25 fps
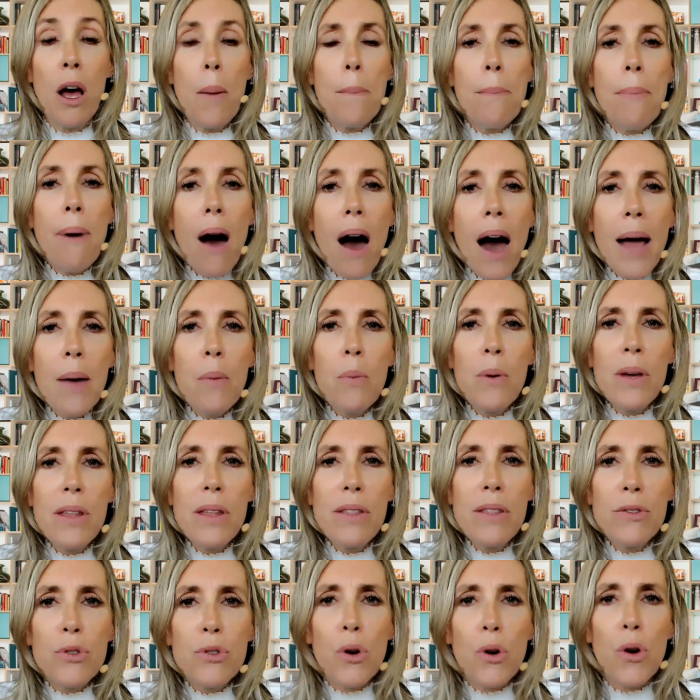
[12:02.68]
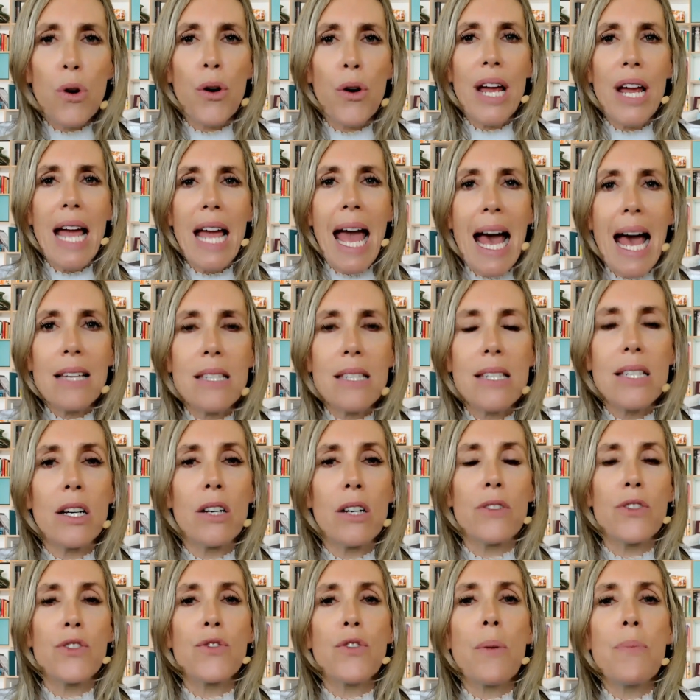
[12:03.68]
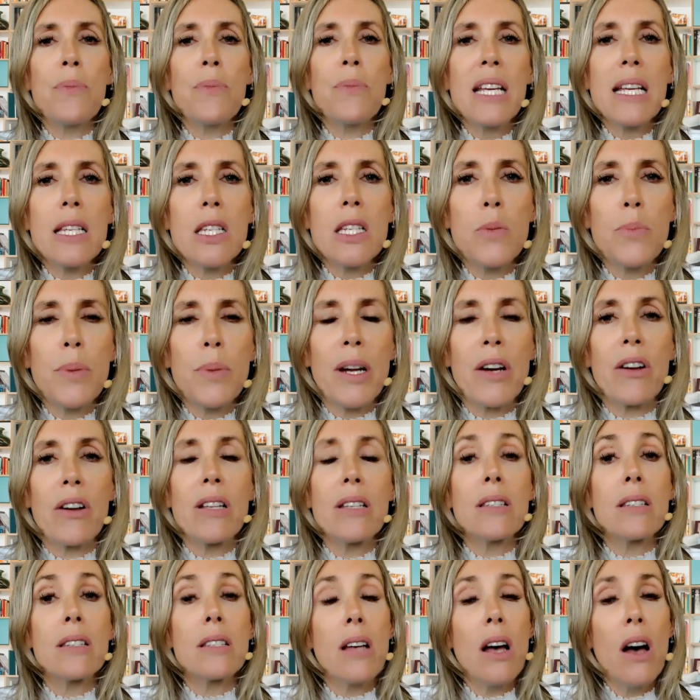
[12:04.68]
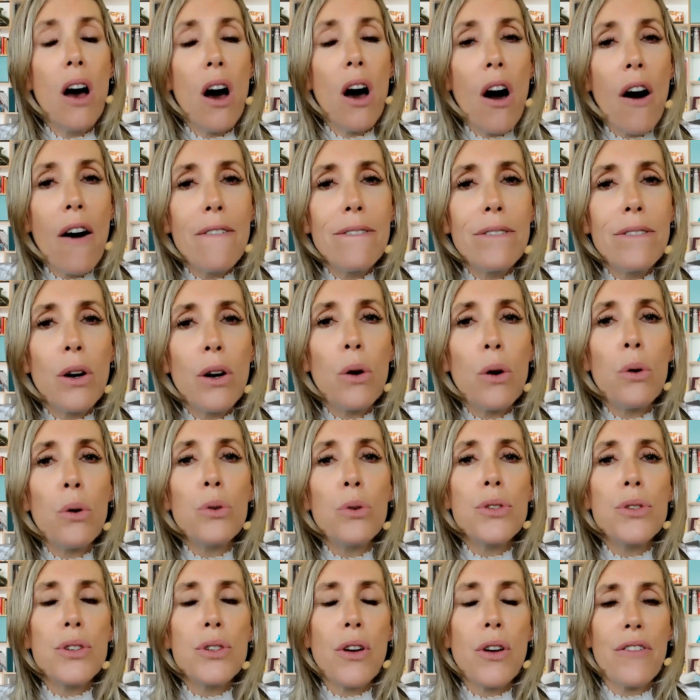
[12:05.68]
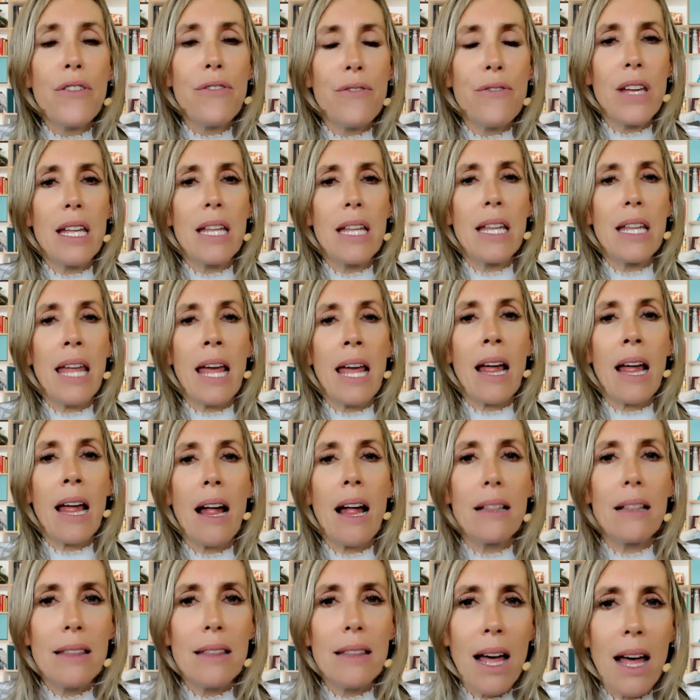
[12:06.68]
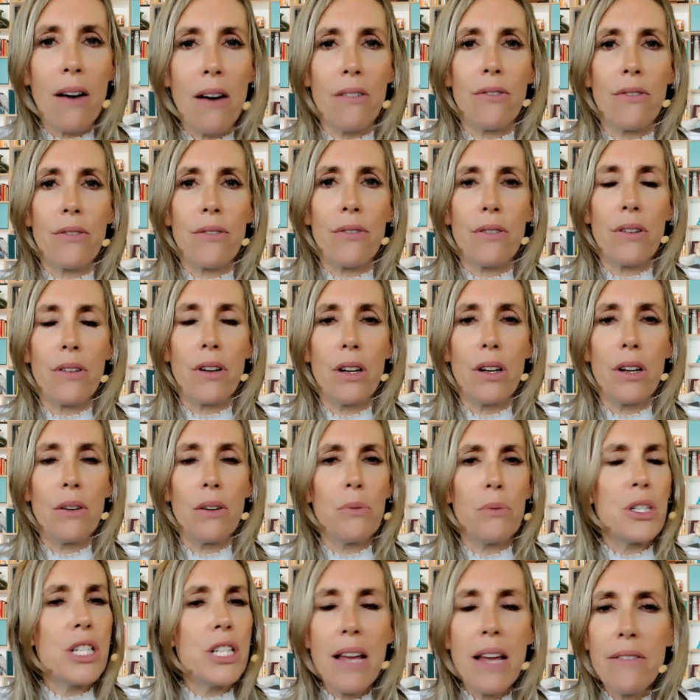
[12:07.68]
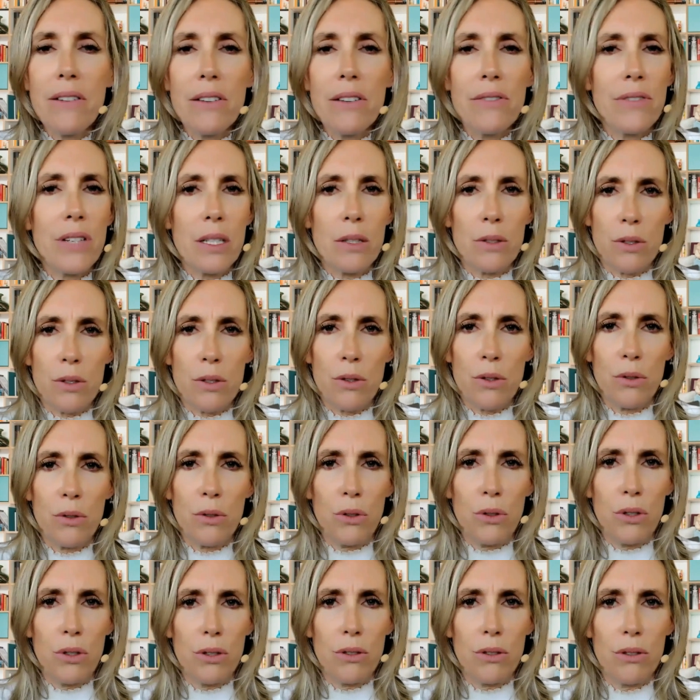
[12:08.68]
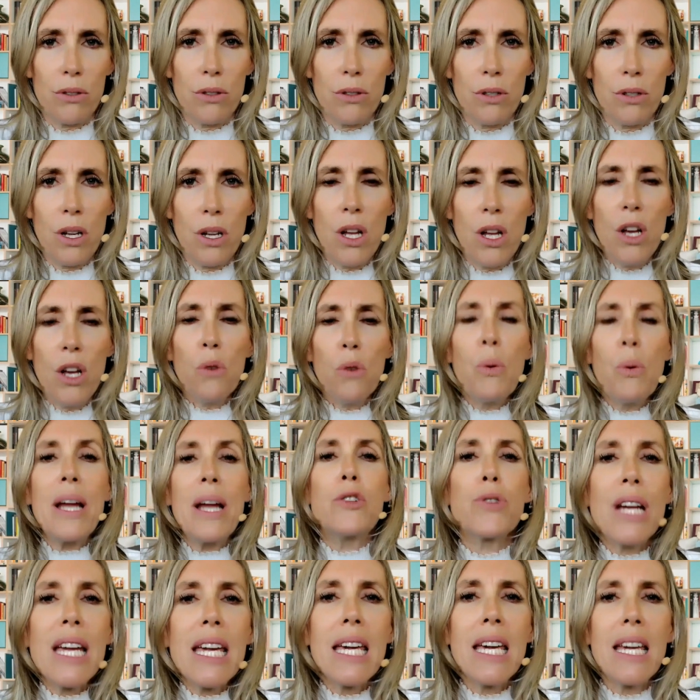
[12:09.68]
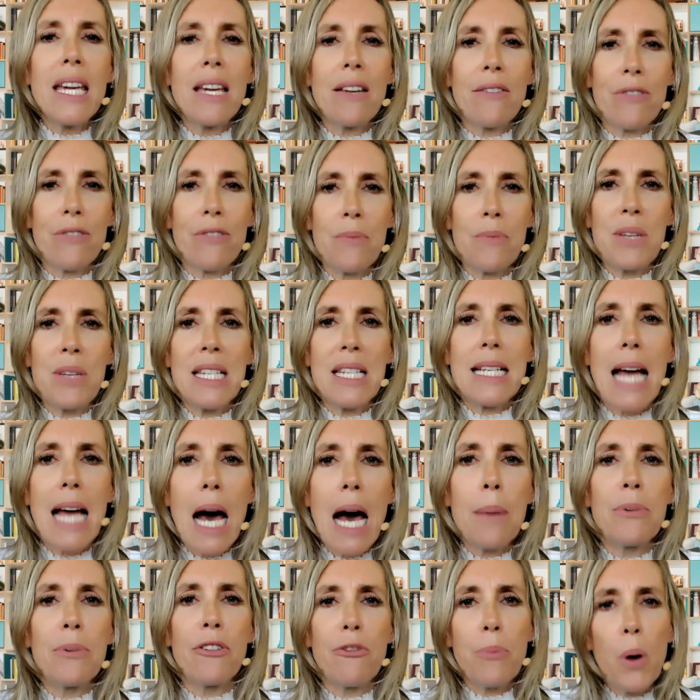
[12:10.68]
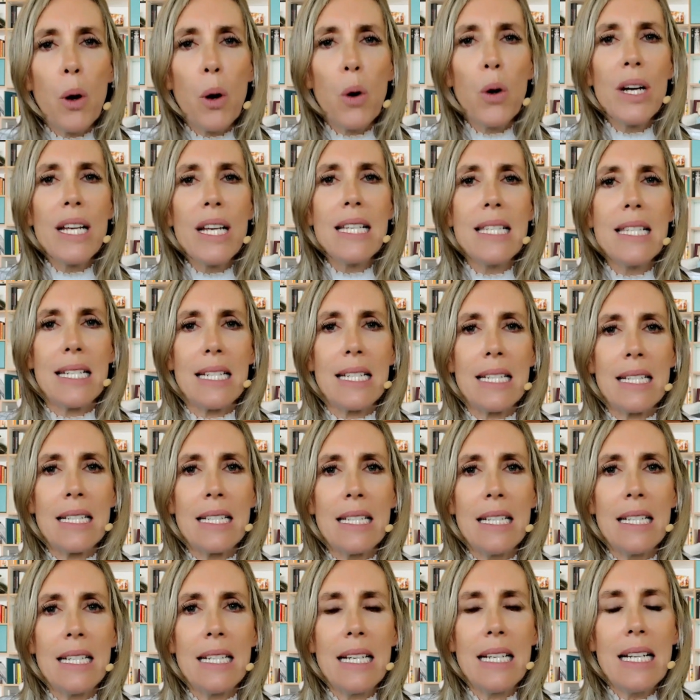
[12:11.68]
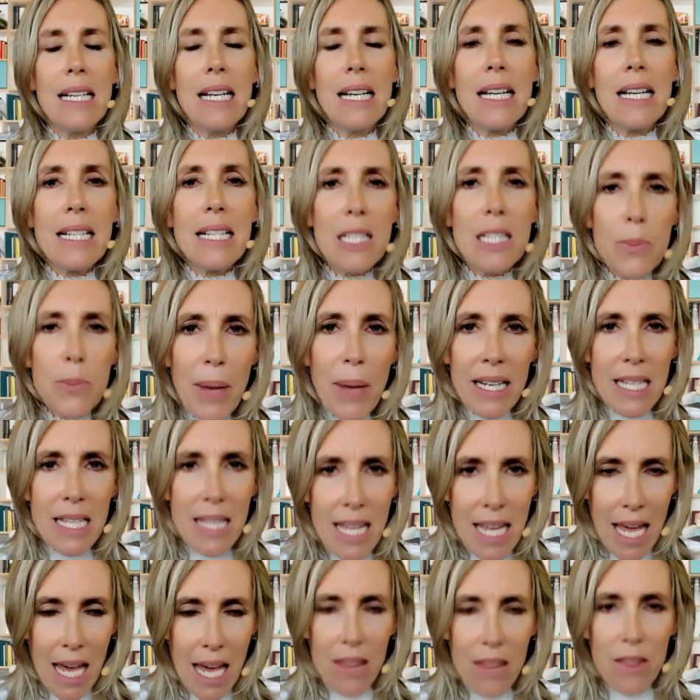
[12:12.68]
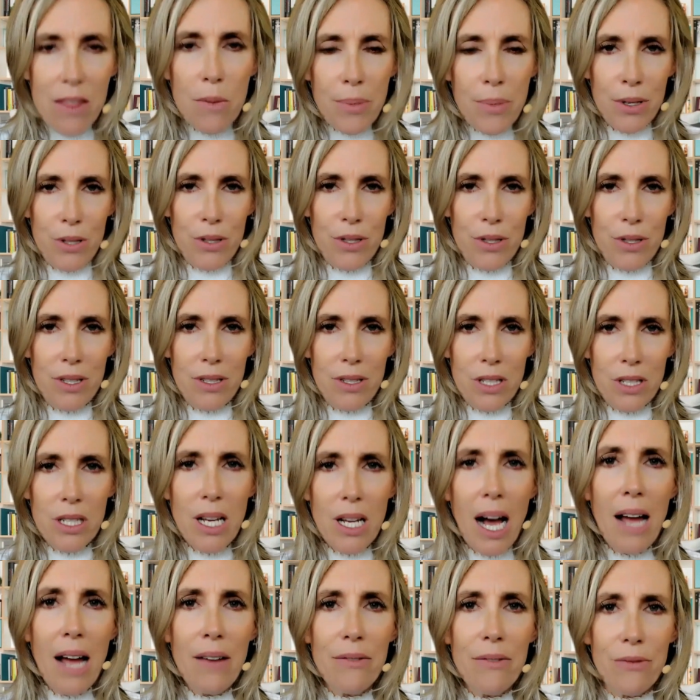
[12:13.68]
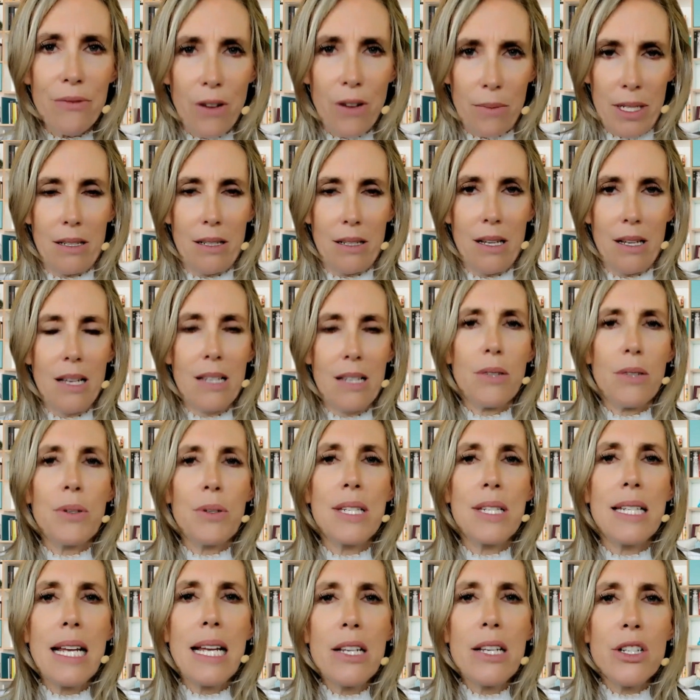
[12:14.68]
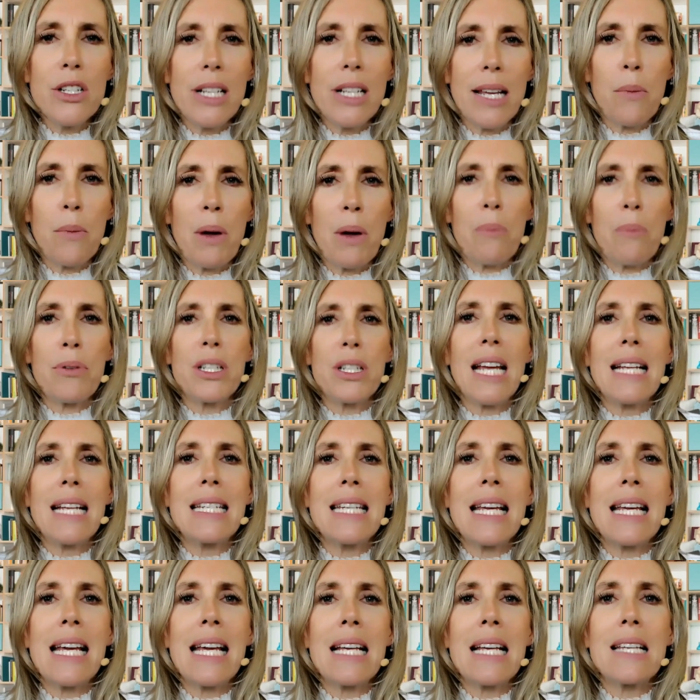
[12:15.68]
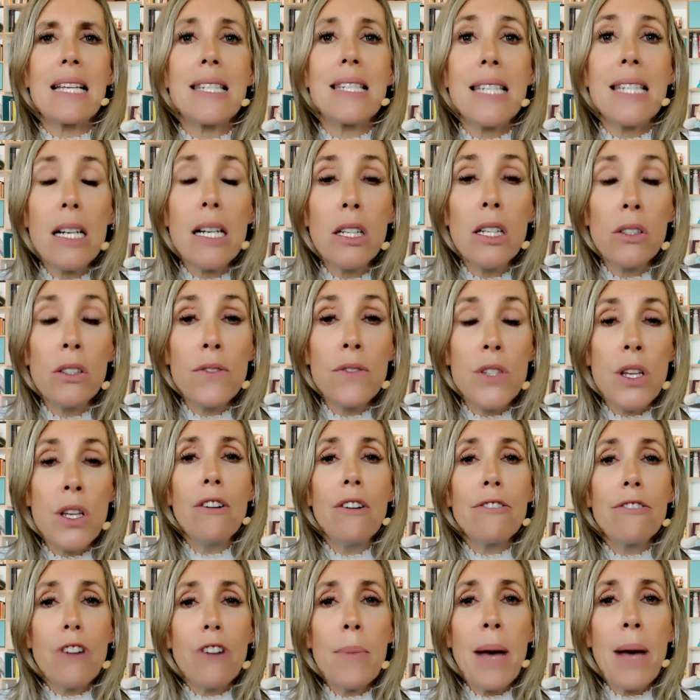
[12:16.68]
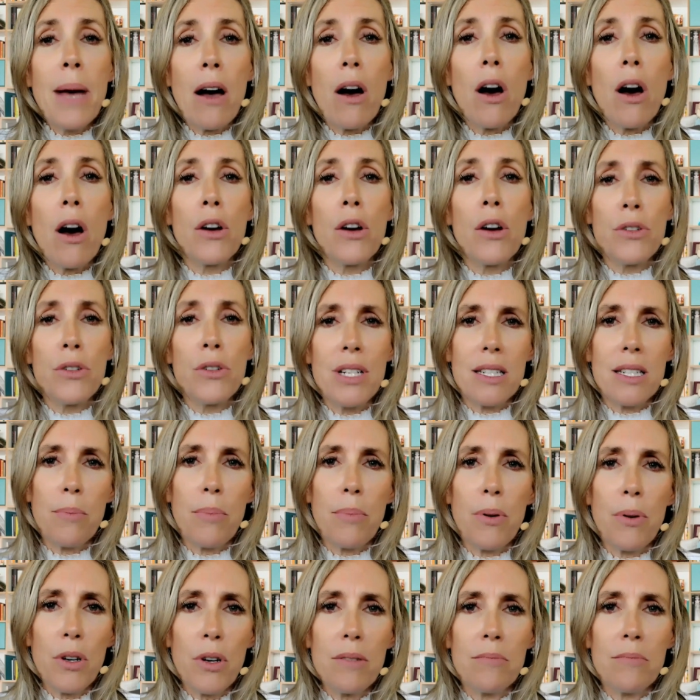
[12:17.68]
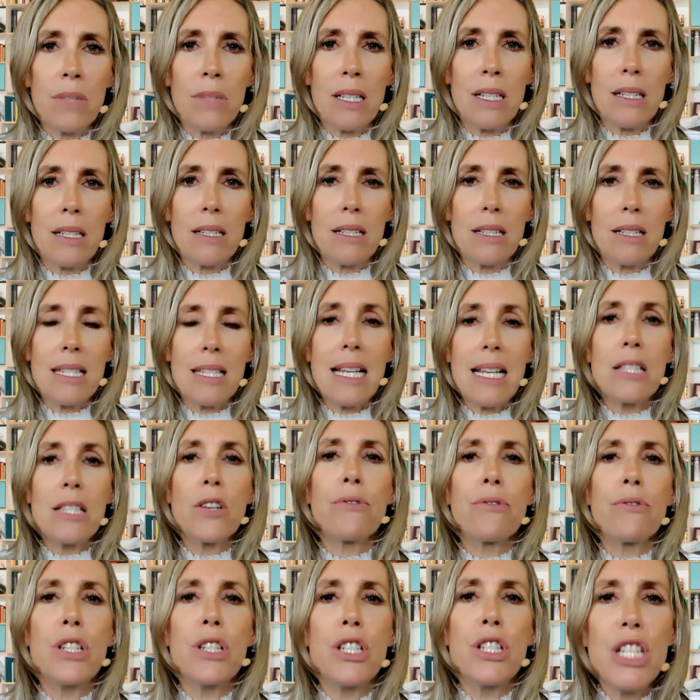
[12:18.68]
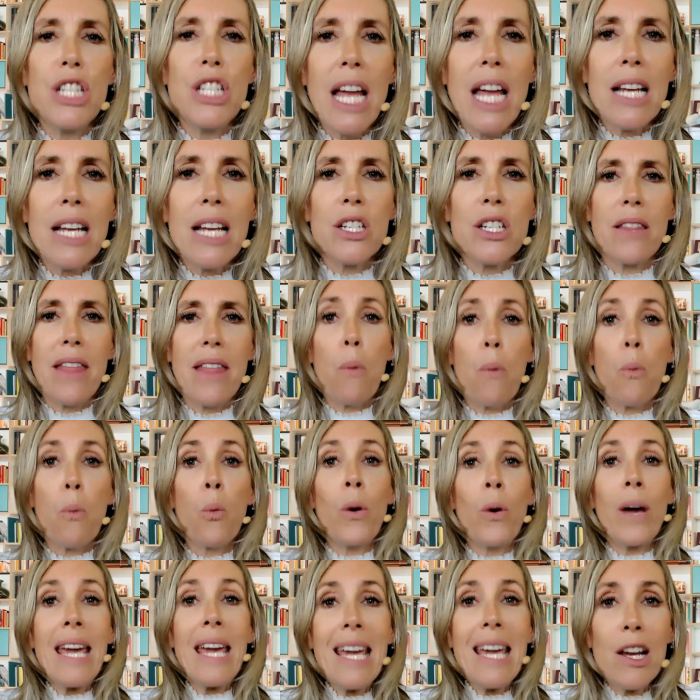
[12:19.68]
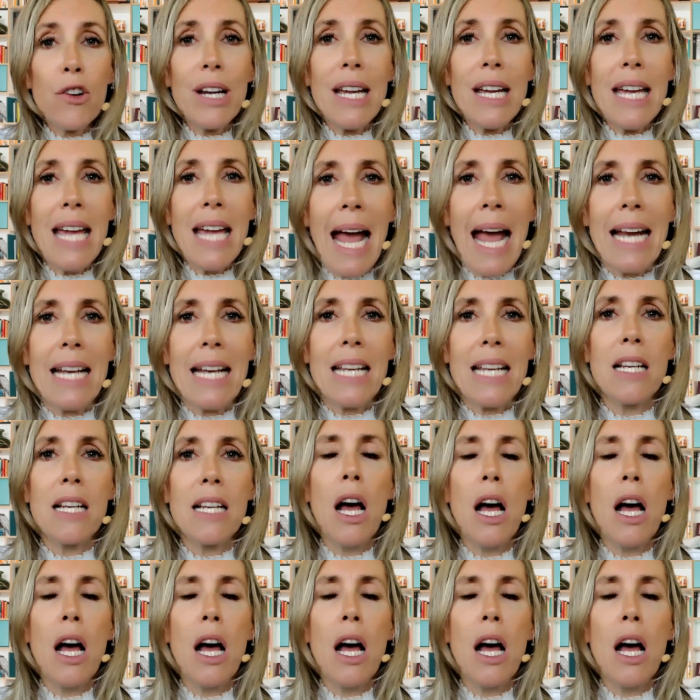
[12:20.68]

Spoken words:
by withdrawing ourselves from the experience of also feeling love, which never feels good. We're drinking from this cup of poison and expecting the other person to die from. So essentially, we're protecting ourselves from our own disappointment and sense of rejection that we created